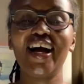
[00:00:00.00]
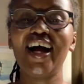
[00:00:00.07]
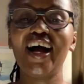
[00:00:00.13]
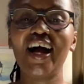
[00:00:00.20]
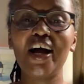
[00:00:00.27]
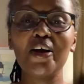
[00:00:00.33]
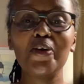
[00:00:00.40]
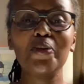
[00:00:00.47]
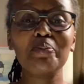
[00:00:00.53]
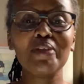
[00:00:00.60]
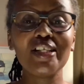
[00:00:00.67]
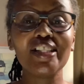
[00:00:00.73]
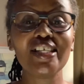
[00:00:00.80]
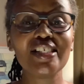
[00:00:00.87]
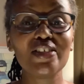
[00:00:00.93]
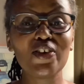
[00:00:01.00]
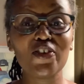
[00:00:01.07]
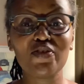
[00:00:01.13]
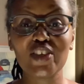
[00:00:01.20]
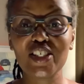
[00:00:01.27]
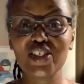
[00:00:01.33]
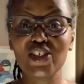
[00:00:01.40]
I hope that this
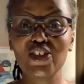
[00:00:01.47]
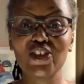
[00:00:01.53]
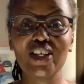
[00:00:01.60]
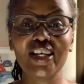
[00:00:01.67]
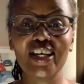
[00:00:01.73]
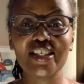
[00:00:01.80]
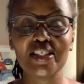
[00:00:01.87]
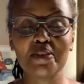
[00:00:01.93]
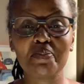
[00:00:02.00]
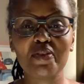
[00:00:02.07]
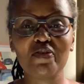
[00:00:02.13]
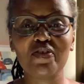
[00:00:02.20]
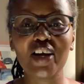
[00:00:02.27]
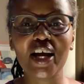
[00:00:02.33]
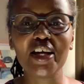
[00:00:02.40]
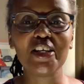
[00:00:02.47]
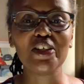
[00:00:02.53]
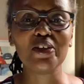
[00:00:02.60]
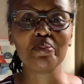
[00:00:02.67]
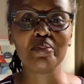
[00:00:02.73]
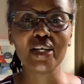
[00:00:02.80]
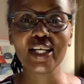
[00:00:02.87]
conversation lights up the fire in your
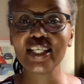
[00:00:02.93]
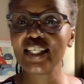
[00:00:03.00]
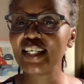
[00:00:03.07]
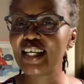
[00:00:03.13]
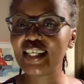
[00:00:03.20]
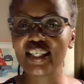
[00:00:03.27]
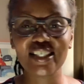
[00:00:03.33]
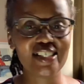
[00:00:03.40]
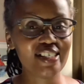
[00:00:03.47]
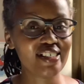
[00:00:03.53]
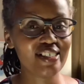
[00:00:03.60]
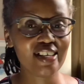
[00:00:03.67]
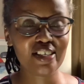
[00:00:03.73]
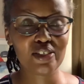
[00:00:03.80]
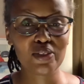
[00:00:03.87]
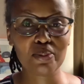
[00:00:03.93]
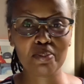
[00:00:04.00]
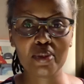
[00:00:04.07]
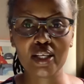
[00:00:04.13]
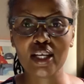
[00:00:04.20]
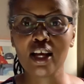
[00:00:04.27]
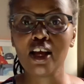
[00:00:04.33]
belly like it has done to
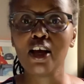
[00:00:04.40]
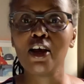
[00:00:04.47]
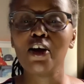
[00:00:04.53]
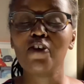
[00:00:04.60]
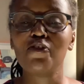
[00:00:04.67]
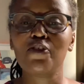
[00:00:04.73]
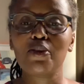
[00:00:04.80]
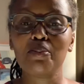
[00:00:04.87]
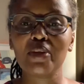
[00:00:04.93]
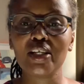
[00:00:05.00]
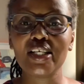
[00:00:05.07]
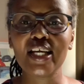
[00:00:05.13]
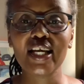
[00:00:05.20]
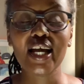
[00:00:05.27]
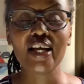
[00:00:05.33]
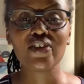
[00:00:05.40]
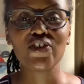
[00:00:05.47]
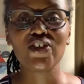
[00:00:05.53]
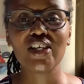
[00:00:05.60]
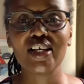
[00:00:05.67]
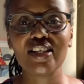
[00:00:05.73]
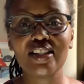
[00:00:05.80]
me. From the day I
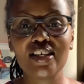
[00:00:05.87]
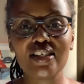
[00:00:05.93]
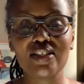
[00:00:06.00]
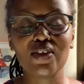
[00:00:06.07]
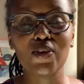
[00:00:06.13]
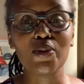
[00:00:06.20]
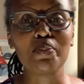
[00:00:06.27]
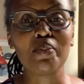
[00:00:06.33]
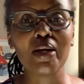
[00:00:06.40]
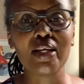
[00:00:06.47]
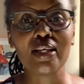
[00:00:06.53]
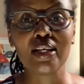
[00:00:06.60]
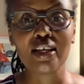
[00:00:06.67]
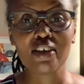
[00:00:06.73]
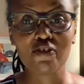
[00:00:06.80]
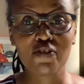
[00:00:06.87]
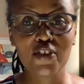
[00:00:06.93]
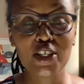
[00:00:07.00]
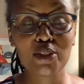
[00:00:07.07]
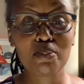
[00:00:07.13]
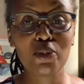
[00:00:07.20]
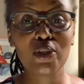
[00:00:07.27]
shared this on my
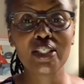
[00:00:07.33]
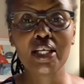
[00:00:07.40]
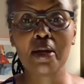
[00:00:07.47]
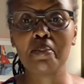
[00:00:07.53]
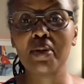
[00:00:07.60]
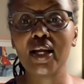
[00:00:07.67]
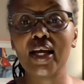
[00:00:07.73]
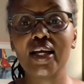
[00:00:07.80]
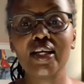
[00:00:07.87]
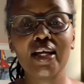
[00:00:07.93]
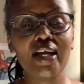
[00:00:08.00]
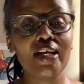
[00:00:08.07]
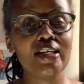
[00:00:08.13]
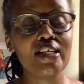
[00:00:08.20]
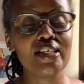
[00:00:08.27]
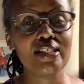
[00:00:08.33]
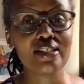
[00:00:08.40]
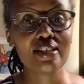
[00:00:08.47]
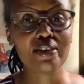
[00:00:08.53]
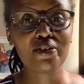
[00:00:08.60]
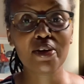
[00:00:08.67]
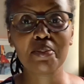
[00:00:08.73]
Facebook timeline and
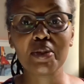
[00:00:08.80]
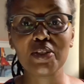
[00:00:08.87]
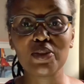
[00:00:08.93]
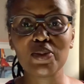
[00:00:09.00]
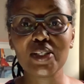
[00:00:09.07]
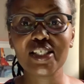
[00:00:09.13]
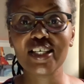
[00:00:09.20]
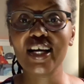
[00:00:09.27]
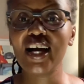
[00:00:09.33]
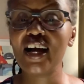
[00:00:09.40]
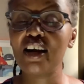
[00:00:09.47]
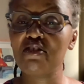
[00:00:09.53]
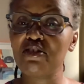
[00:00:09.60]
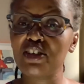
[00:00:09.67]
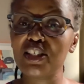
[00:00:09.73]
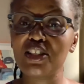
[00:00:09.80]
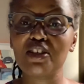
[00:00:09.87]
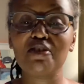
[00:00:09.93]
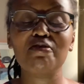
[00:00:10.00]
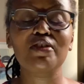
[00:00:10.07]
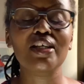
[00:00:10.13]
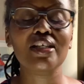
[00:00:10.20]
Instagram and Twitter, I have
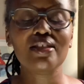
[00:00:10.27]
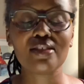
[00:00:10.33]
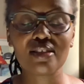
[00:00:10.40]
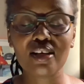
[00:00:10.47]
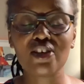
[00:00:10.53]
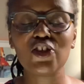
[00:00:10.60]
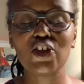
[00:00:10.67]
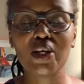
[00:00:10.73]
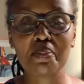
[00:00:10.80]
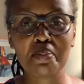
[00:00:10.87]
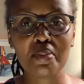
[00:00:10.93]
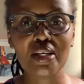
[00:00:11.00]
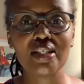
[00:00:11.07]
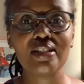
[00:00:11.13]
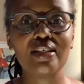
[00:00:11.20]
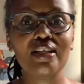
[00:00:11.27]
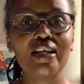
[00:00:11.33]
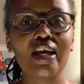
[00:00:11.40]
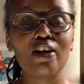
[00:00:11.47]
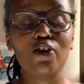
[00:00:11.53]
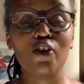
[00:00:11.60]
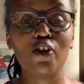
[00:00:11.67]
received such amazing
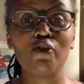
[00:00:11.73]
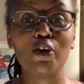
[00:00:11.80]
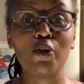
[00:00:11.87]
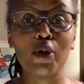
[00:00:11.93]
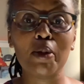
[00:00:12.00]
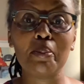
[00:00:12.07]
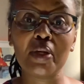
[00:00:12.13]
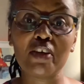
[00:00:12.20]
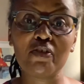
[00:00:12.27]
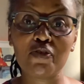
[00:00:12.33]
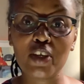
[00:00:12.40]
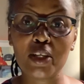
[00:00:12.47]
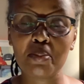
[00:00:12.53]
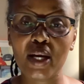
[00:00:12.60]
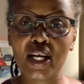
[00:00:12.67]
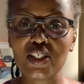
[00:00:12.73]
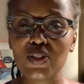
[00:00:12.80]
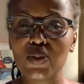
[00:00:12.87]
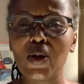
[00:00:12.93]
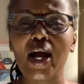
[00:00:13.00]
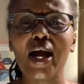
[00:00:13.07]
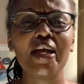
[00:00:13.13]
and overwhelming feedback. So
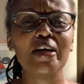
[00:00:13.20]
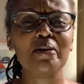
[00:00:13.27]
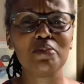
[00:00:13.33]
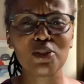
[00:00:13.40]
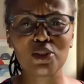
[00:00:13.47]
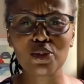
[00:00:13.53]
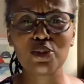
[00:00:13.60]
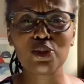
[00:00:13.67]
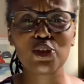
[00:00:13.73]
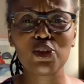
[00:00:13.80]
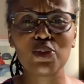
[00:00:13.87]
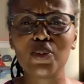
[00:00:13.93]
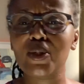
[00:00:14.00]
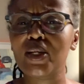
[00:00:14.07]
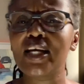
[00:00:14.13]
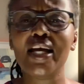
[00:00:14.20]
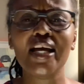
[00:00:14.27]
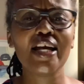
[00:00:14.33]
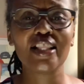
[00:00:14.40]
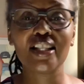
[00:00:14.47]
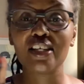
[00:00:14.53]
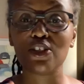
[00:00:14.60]
I am so sure
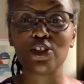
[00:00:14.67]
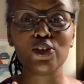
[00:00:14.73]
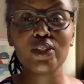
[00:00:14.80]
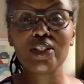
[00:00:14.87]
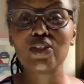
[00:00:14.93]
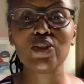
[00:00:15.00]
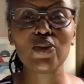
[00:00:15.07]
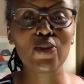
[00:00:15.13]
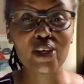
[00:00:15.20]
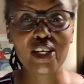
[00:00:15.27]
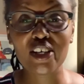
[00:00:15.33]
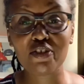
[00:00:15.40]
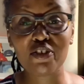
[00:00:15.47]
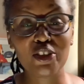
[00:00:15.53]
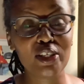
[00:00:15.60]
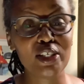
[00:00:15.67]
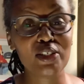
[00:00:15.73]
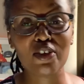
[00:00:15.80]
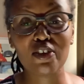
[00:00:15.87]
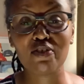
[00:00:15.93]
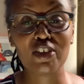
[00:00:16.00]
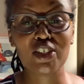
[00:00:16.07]
that you are so ready for this
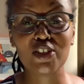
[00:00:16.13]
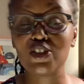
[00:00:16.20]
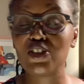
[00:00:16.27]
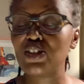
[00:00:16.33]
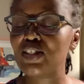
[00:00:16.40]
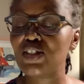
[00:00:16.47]
conversation